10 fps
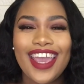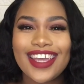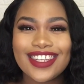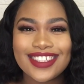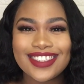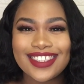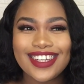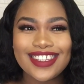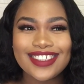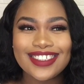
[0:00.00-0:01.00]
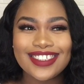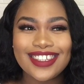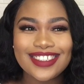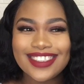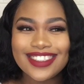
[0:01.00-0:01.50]
it is
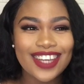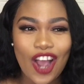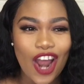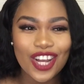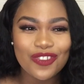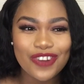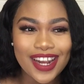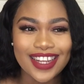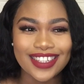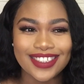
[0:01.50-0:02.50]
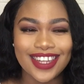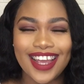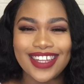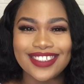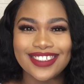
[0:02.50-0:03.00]
in the color red,
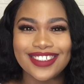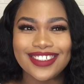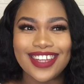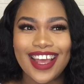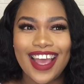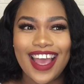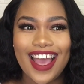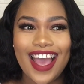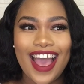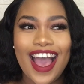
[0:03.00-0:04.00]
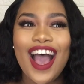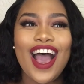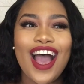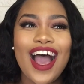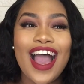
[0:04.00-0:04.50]
and
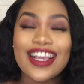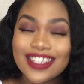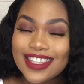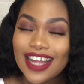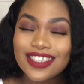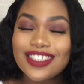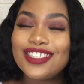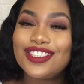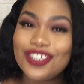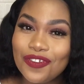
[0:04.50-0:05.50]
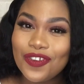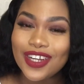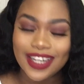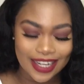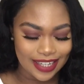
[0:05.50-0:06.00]
I styled it
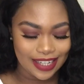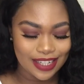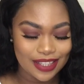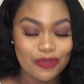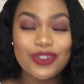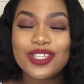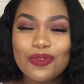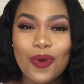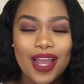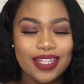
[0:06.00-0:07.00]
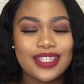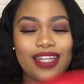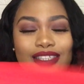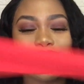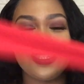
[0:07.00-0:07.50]
differently. The reason why I
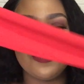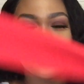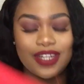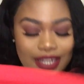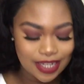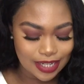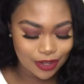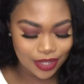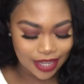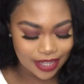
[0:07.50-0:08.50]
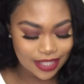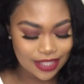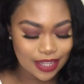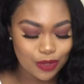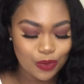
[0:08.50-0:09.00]
styled it differently, okay,
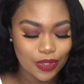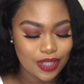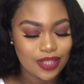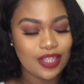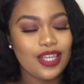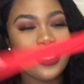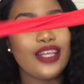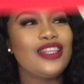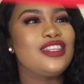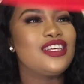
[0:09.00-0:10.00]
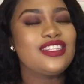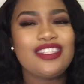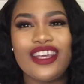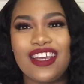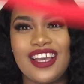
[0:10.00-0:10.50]
let's start with this
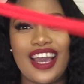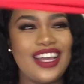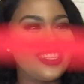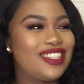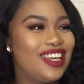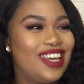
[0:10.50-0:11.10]
thing, guys.